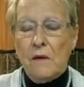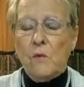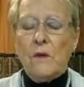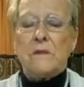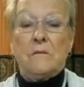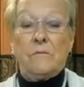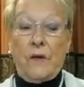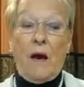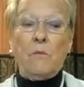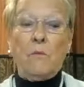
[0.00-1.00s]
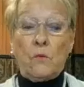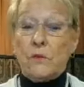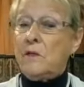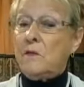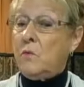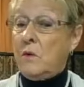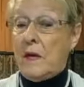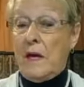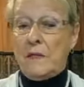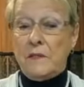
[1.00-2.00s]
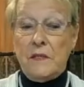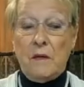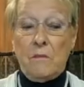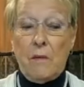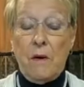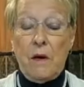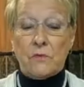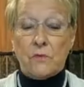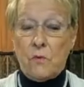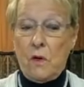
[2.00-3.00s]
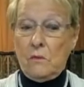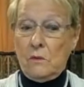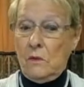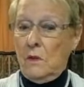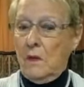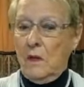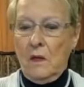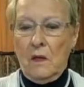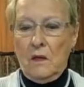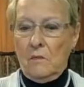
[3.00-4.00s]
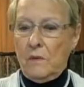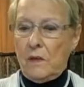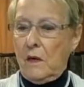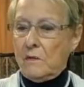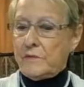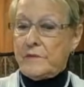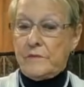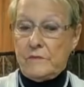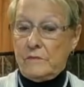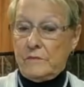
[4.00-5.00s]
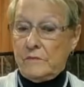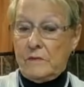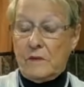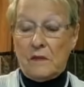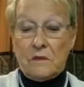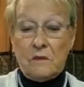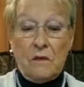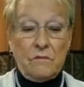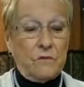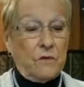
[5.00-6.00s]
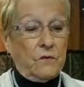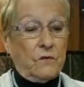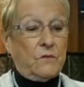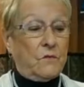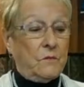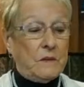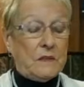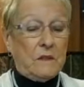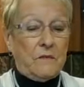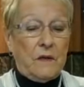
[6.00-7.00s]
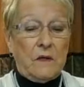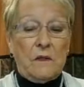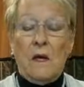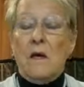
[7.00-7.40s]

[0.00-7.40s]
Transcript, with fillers: It wasn't, I won't tell you what I had to tell my boss wrong because it's not very good for me to tell that.